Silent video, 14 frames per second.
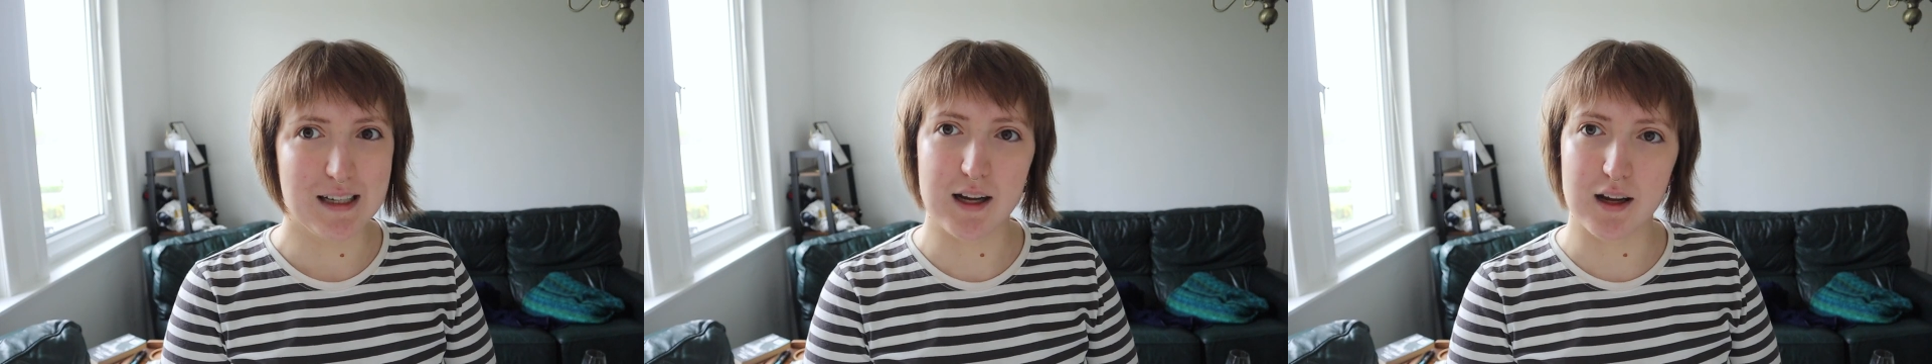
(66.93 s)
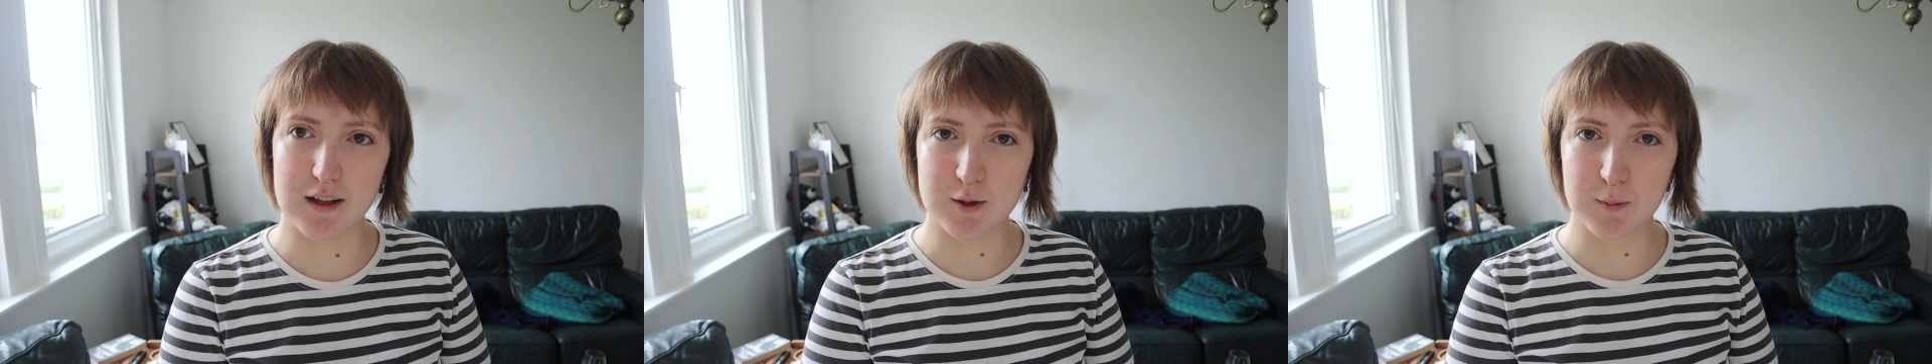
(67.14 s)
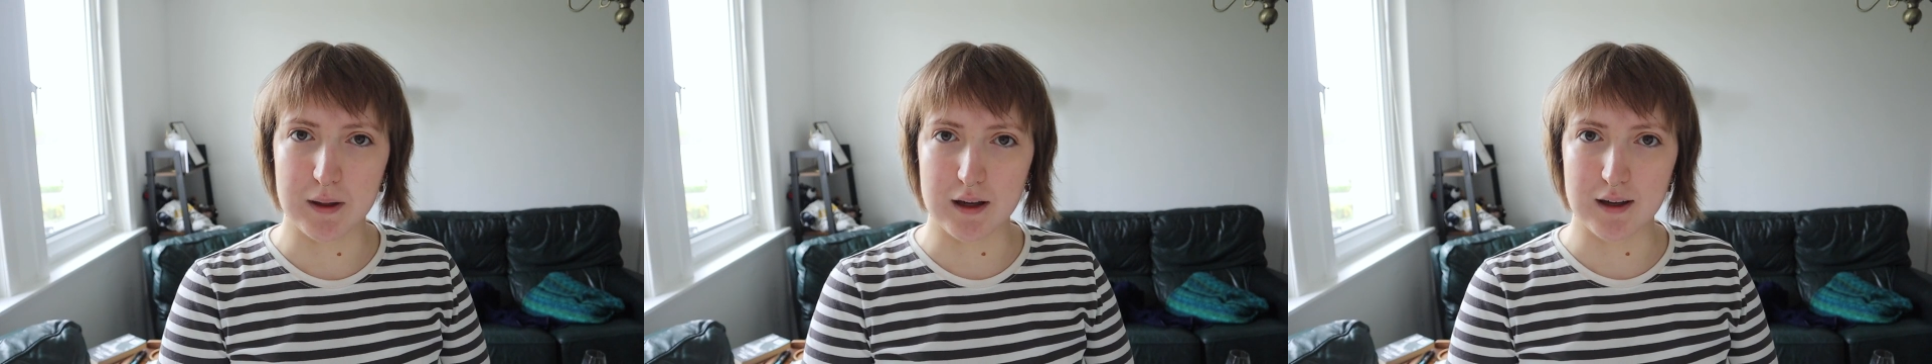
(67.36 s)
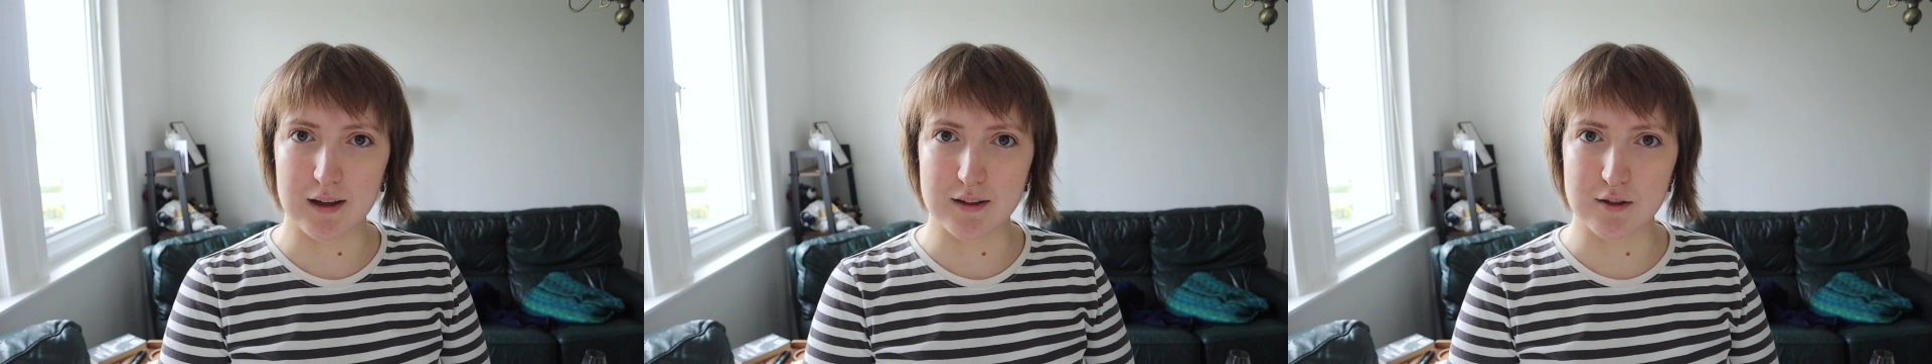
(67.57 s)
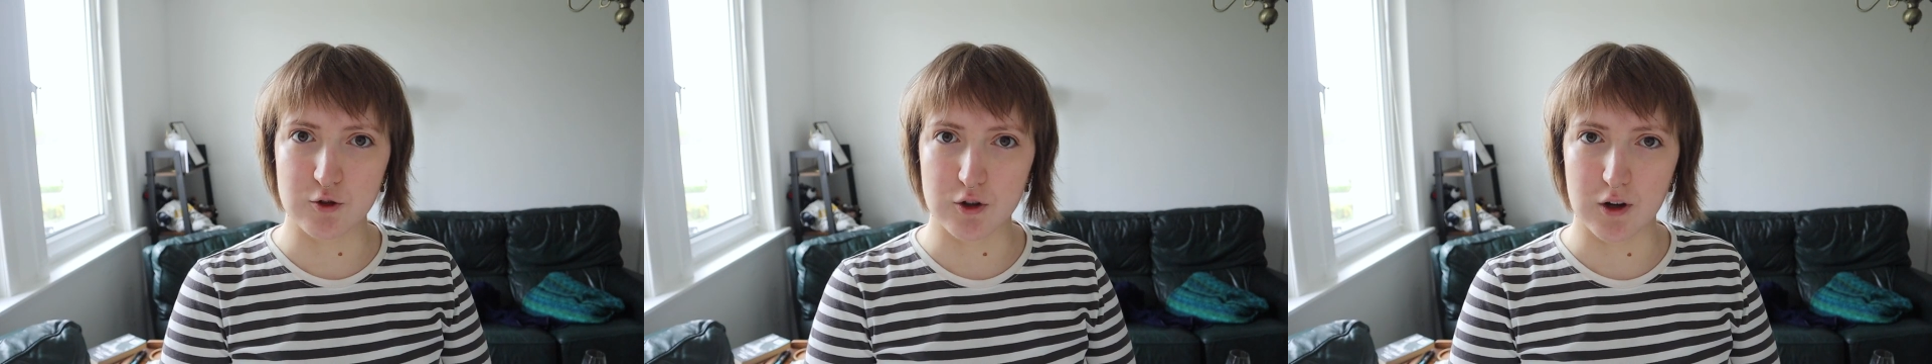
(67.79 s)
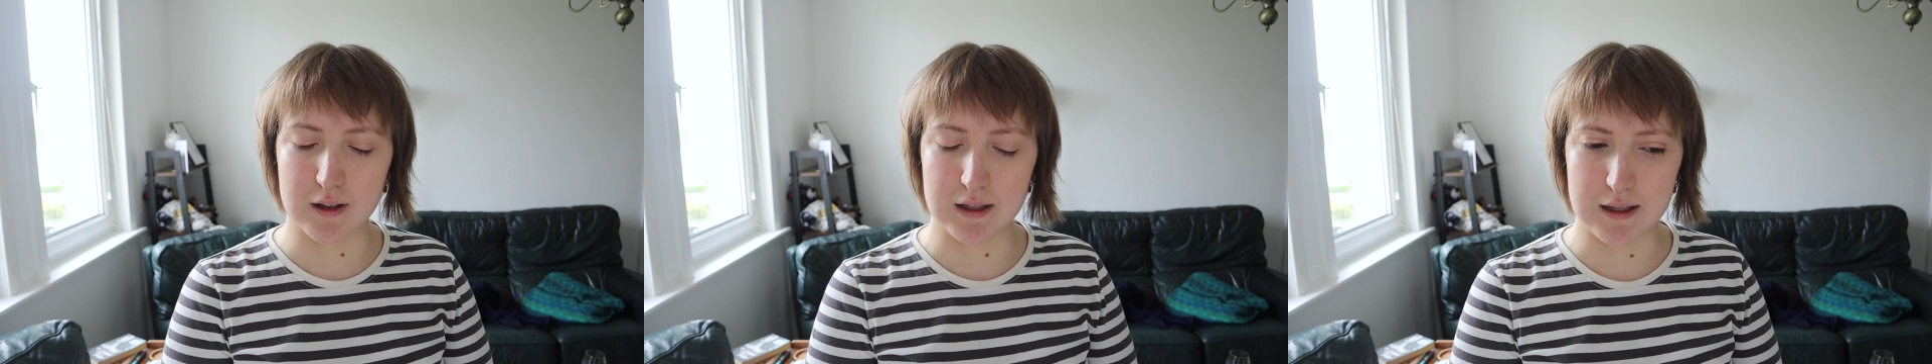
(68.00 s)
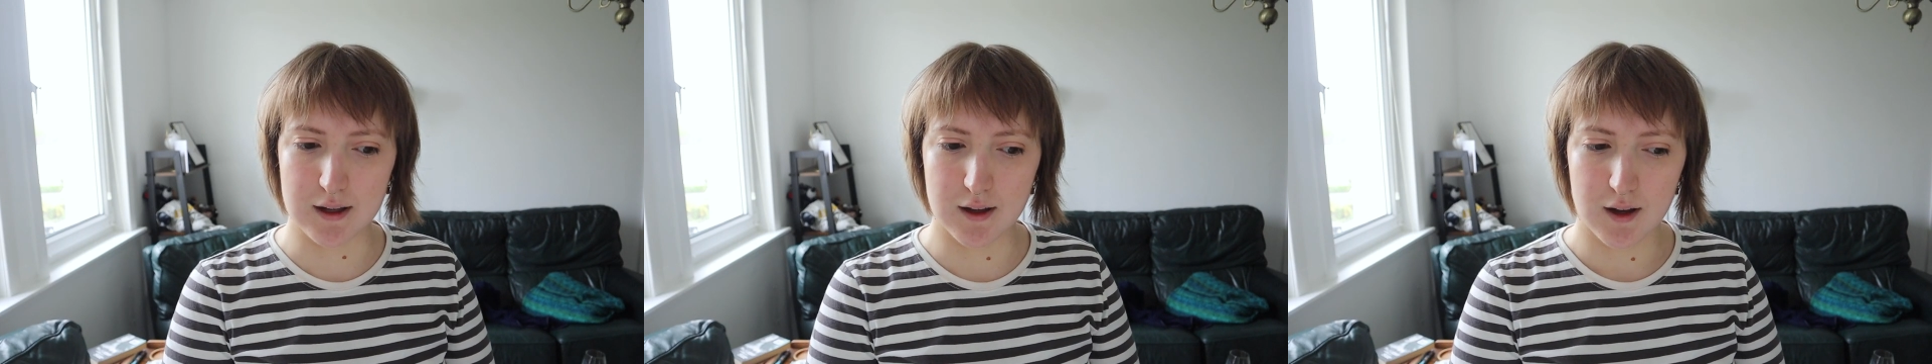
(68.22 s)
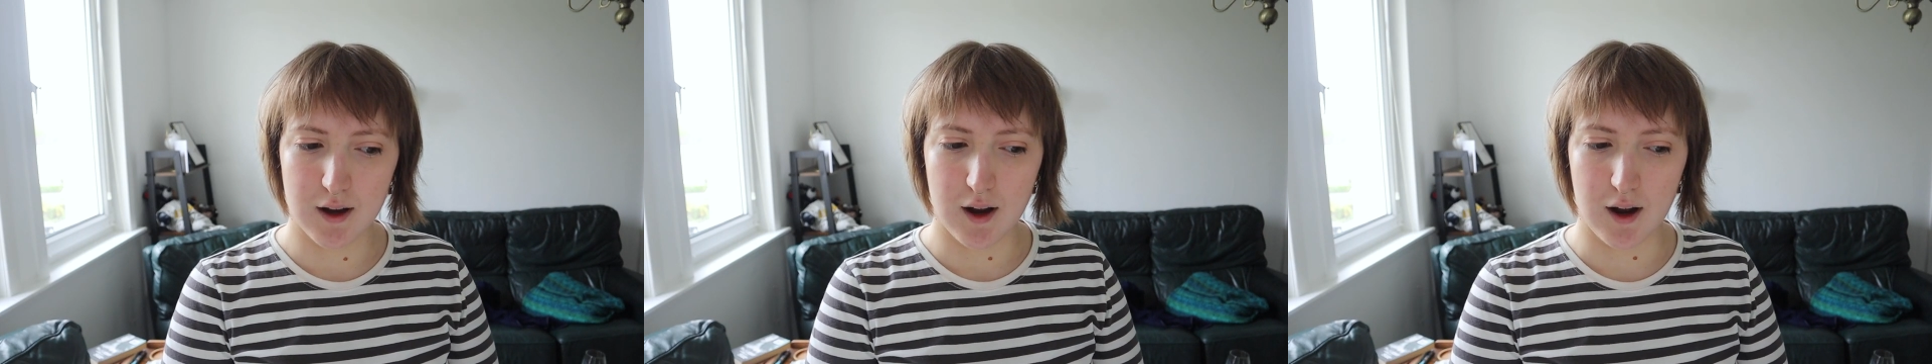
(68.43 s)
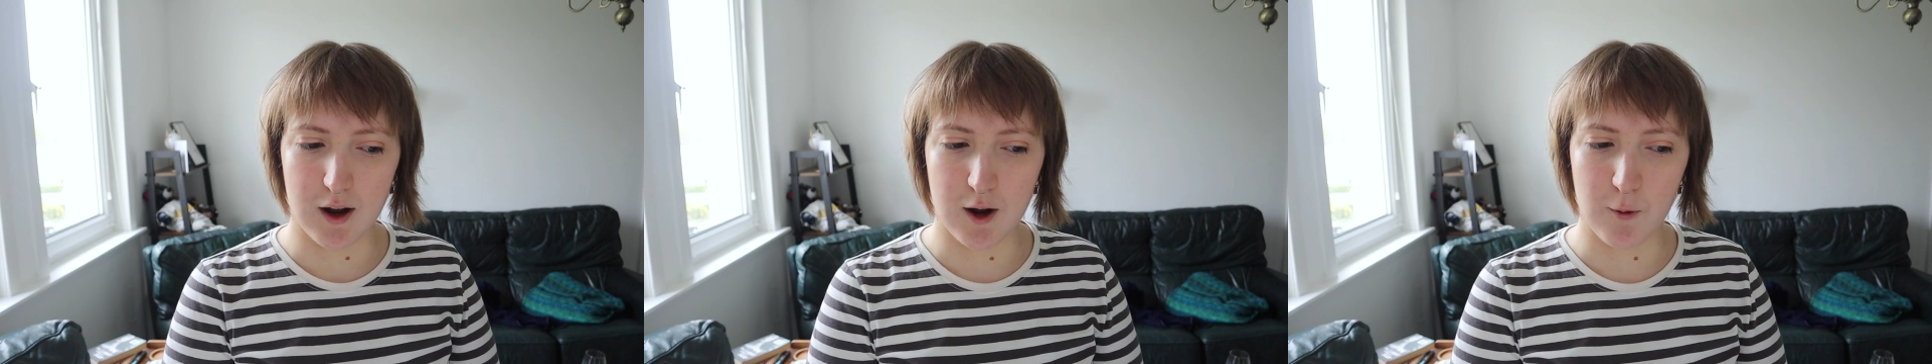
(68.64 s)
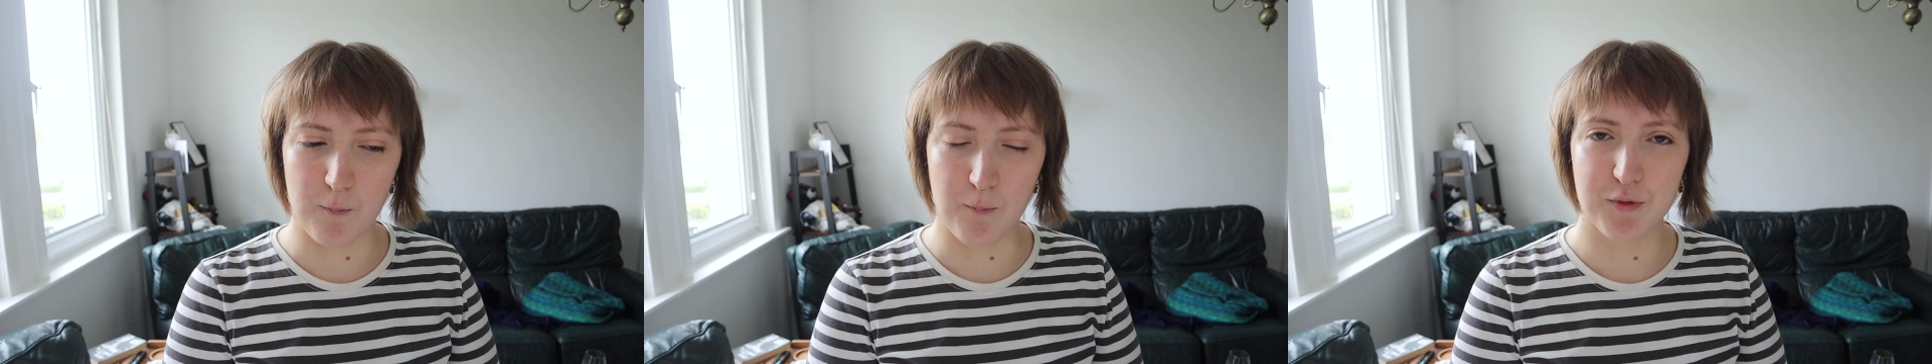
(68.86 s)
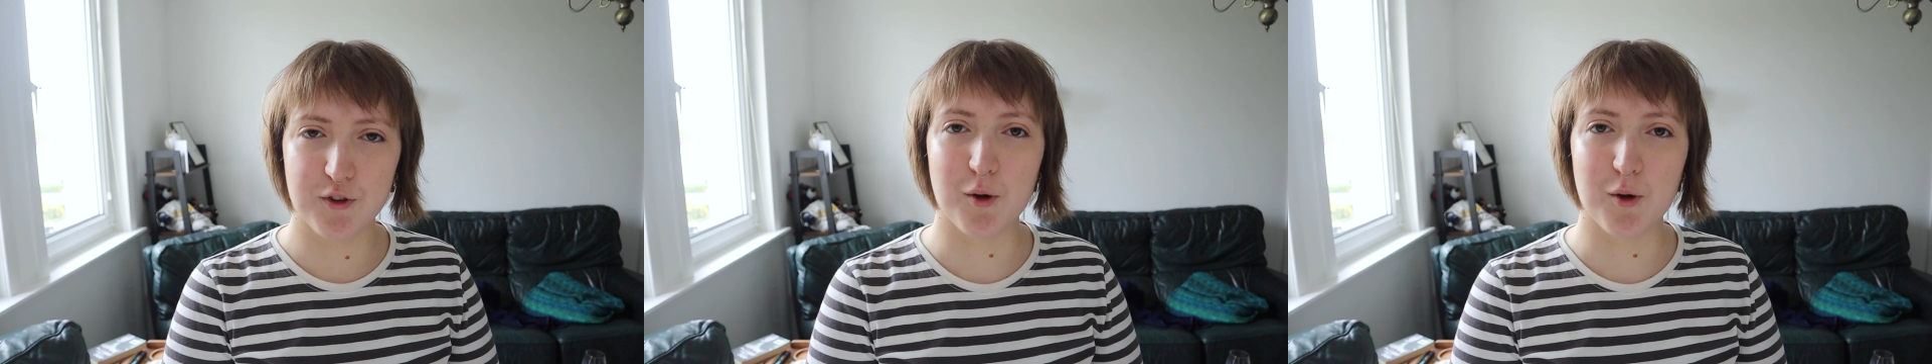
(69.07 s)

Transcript: I can't speak, it's too early, um,